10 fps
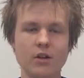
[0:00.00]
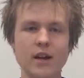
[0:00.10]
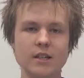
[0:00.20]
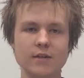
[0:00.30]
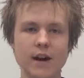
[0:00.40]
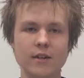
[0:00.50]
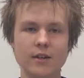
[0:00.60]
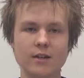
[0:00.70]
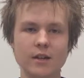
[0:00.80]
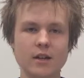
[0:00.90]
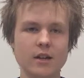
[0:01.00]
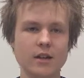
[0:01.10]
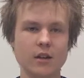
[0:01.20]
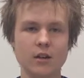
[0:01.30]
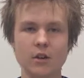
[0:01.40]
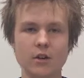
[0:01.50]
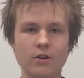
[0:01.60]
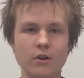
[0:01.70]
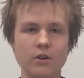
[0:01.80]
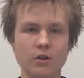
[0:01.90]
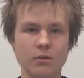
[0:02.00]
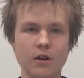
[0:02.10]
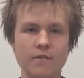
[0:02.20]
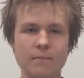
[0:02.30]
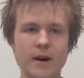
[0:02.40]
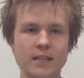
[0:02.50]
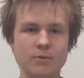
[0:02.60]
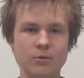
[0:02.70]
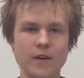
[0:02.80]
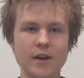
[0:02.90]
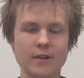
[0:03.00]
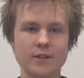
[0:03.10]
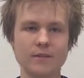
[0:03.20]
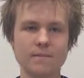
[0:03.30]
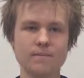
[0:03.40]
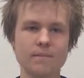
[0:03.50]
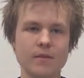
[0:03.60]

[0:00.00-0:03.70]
your antivirus could alert you of a possible virus.